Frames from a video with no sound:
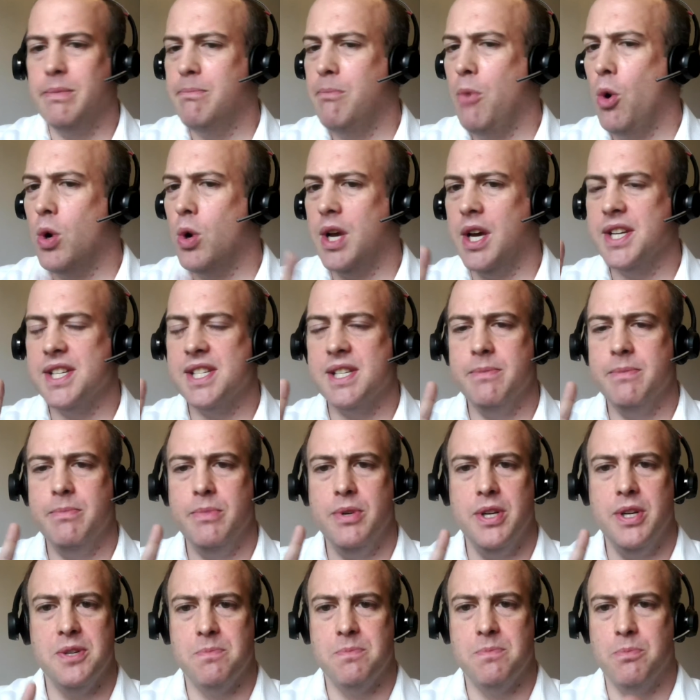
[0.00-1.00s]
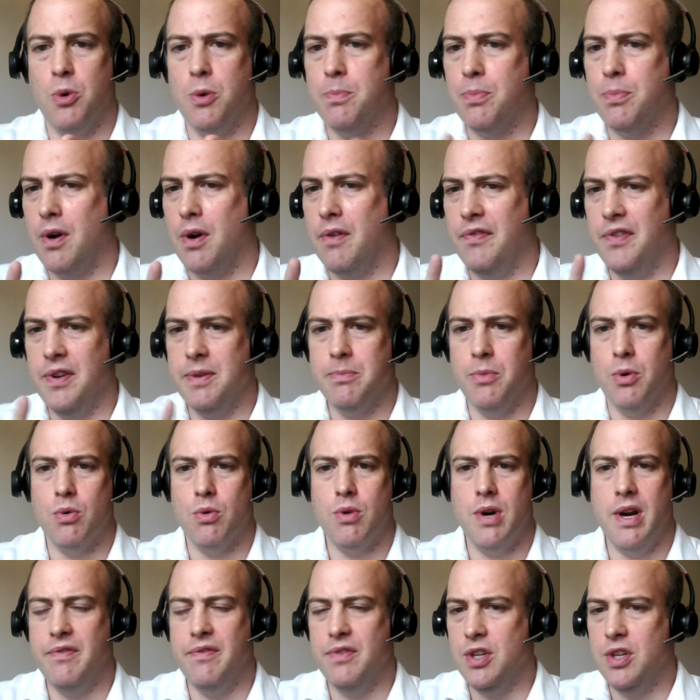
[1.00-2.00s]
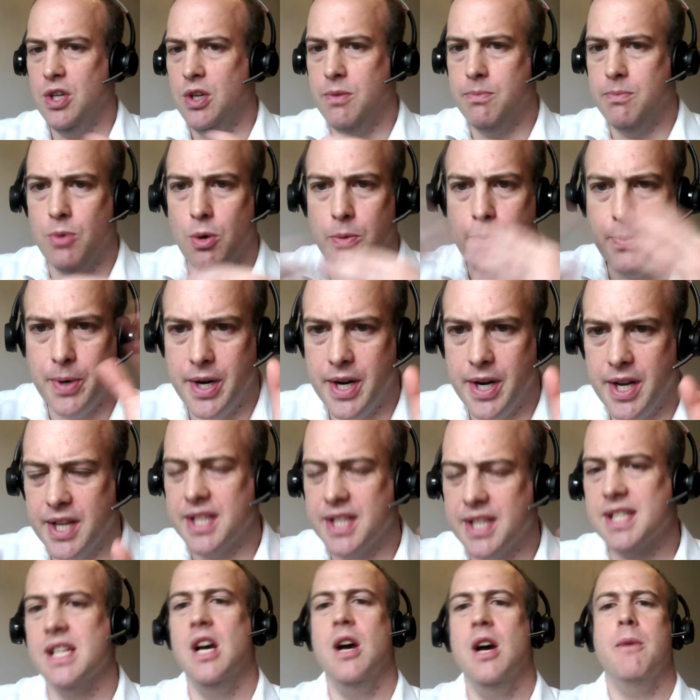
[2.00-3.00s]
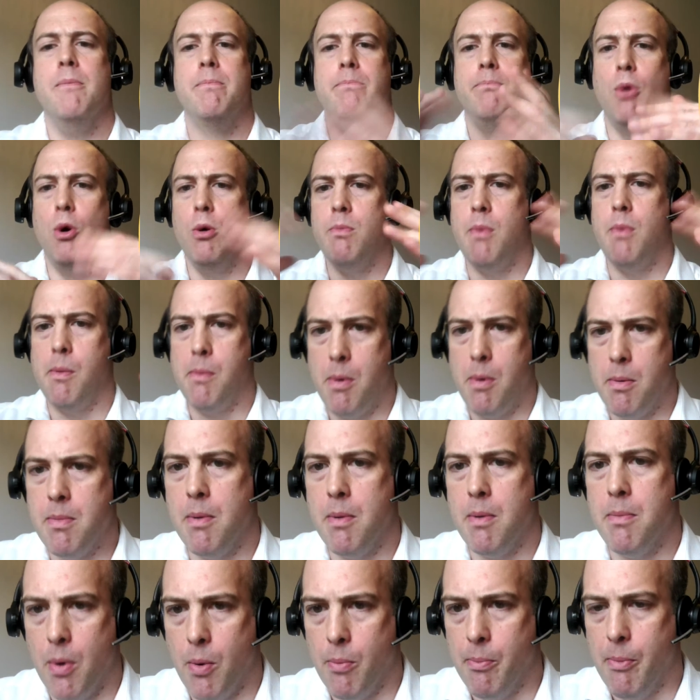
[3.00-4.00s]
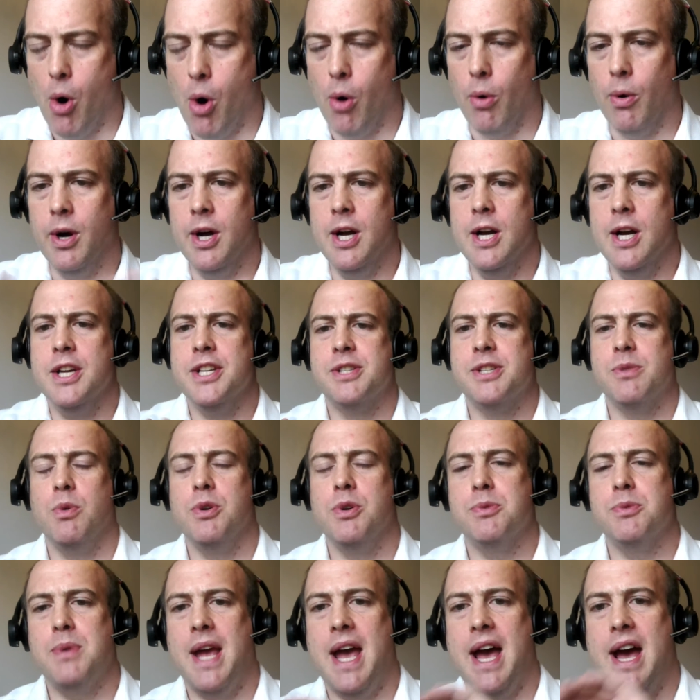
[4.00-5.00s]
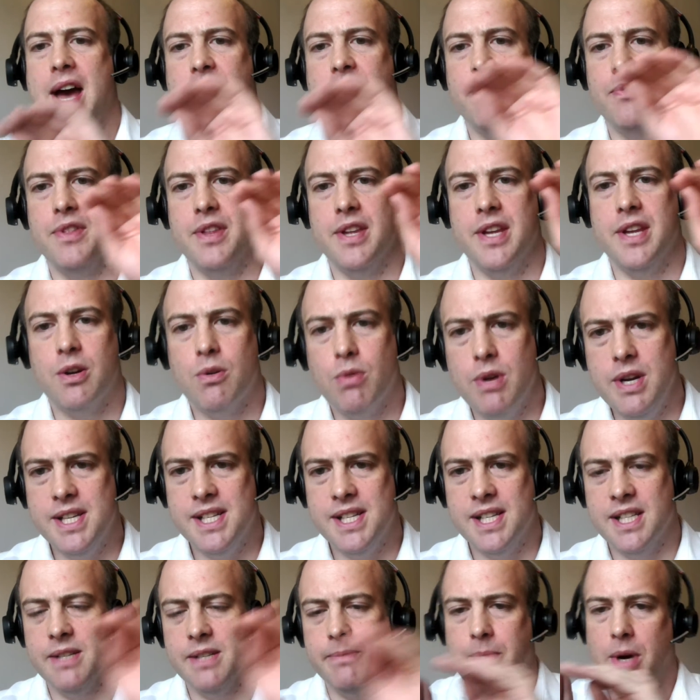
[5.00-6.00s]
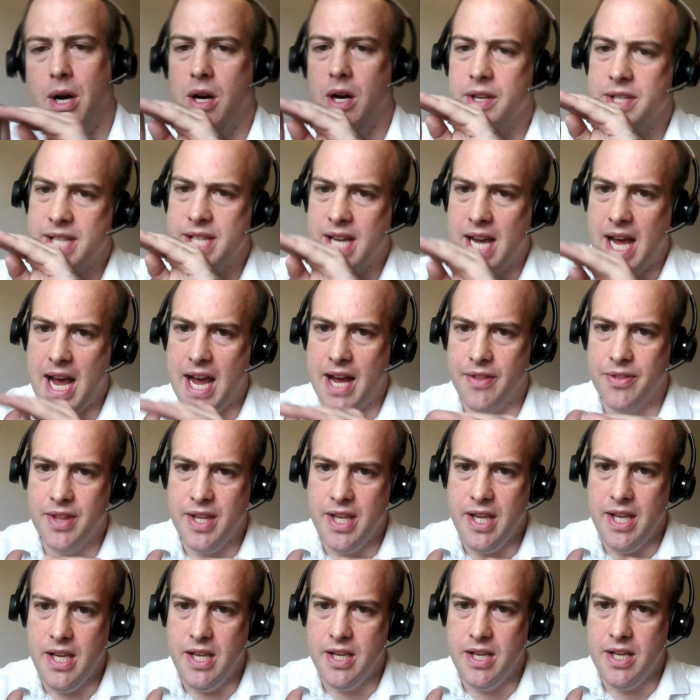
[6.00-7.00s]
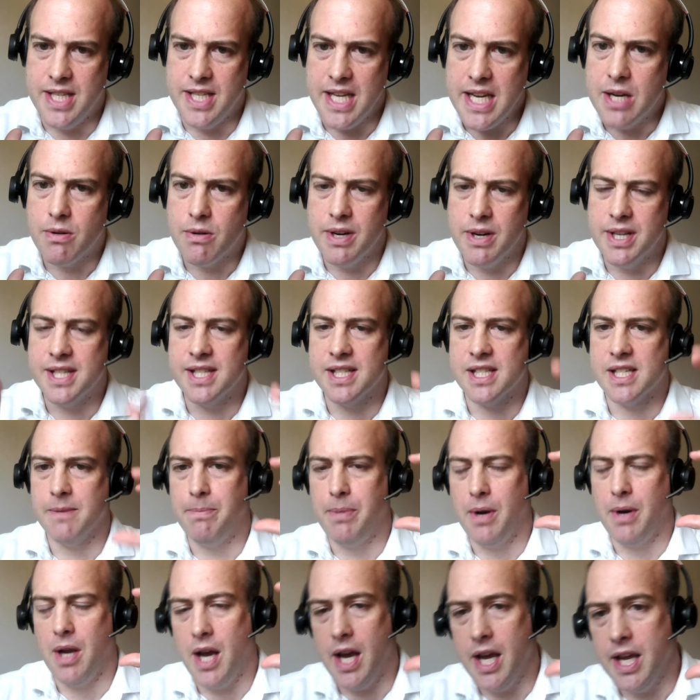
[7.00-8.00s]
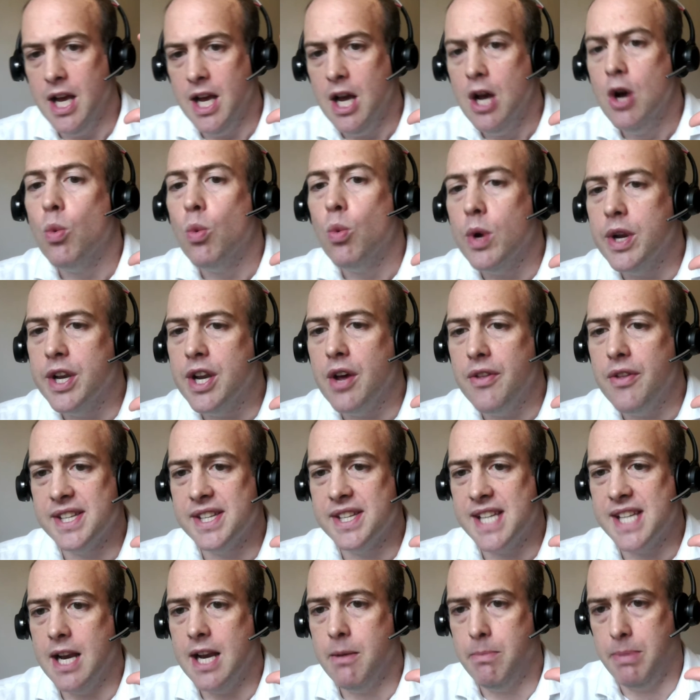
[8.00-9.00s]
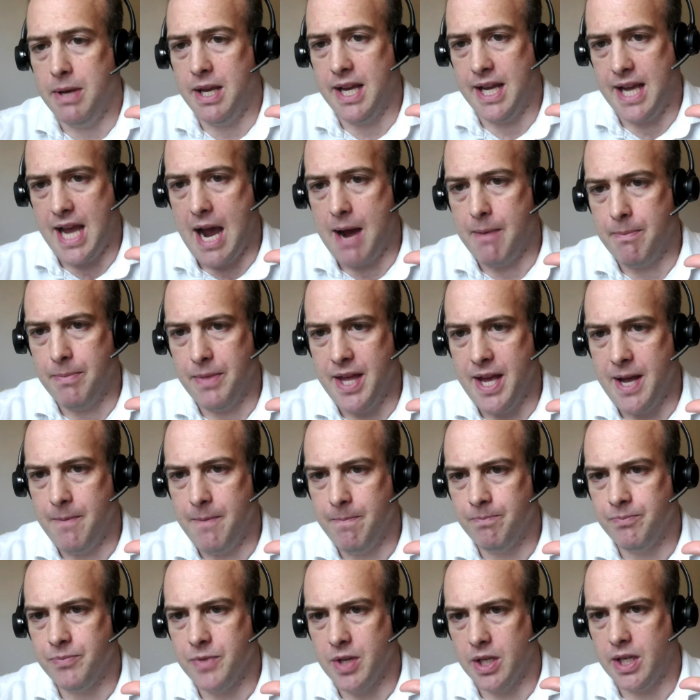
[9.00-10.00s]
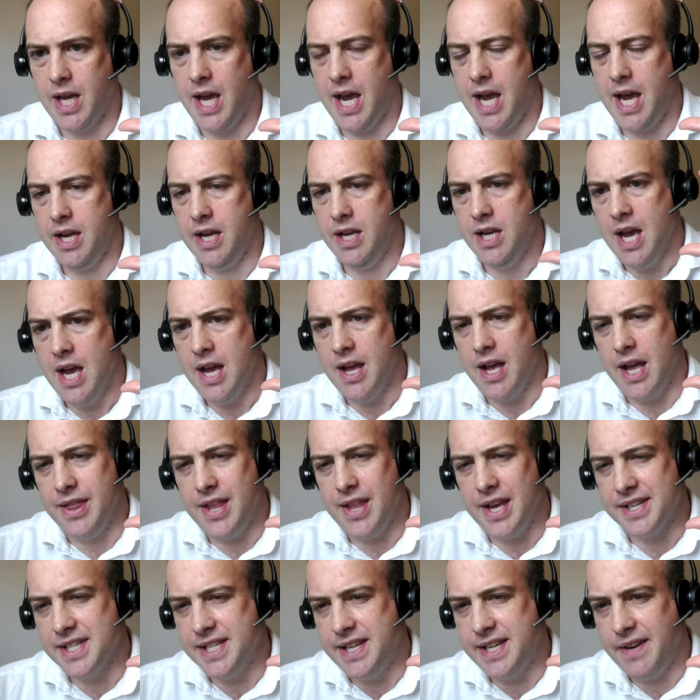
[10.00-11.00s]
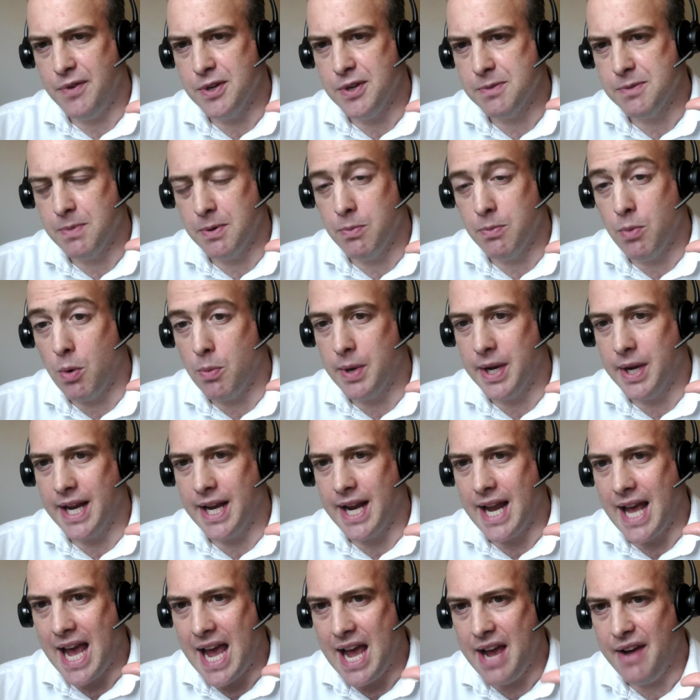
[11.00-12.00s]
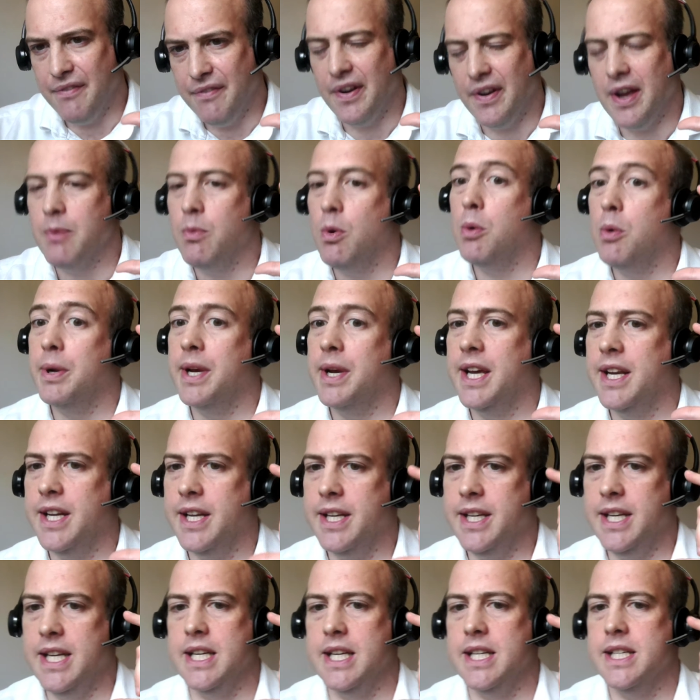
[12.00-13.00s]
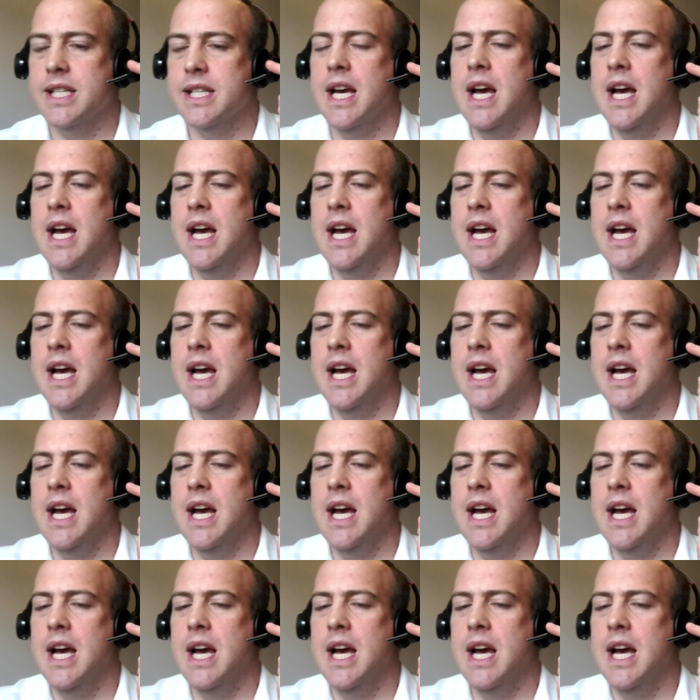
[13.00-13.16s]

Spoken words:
more customers, more profit, more revenue, more products, more. So once we have the increasing demand and the decrease in supply, we know there's going to be a gap there. Okay, and that's the difference between what we're going to have and what we're going to need.